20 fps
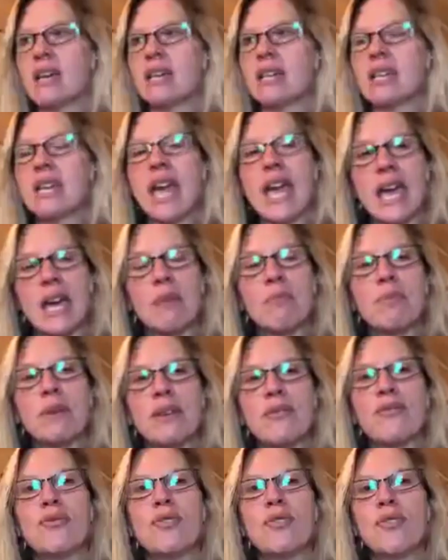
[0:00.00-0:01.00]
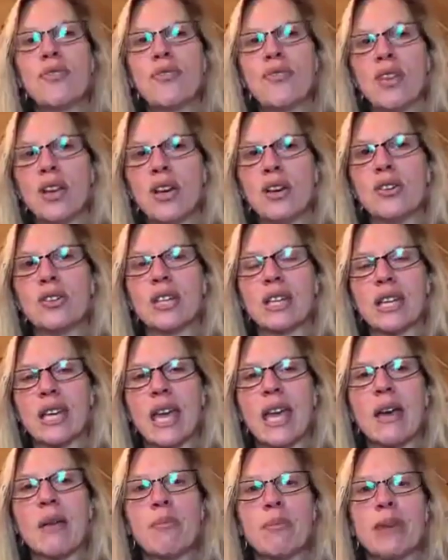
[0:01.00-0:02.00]
can't be fulfilled and
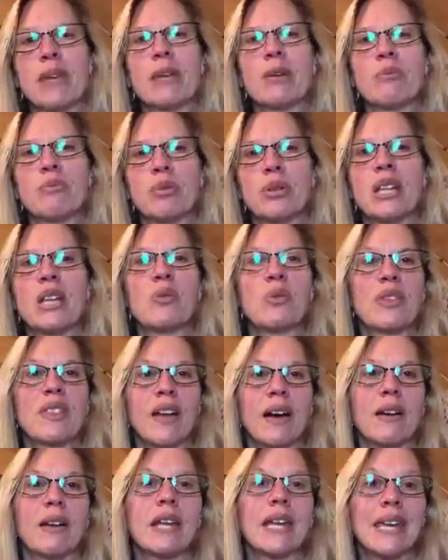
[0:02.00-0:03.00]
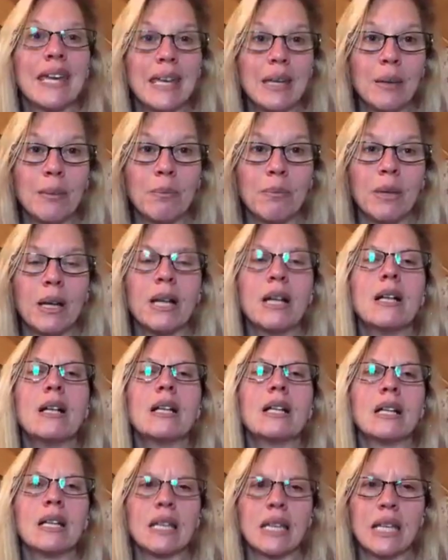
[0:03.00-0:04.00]
can't be complete without Him
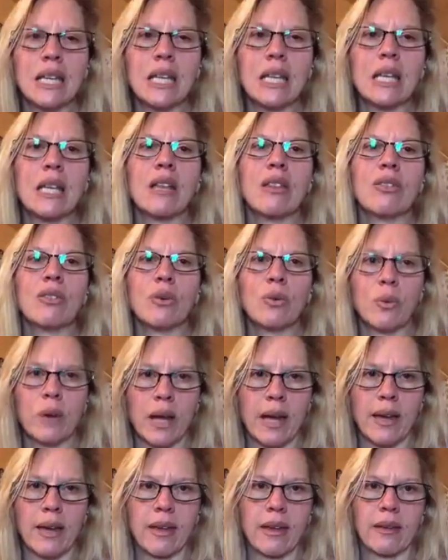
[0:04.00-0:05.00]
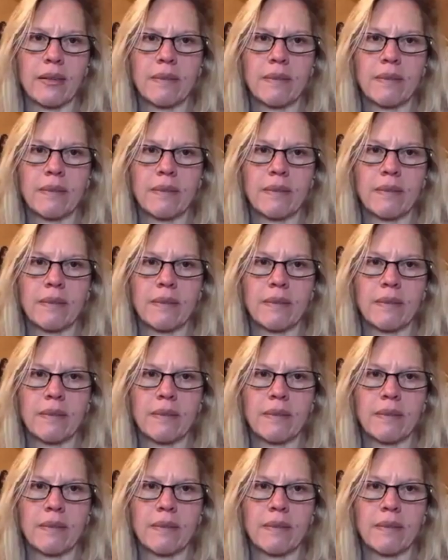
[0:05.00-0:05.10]
leading the way.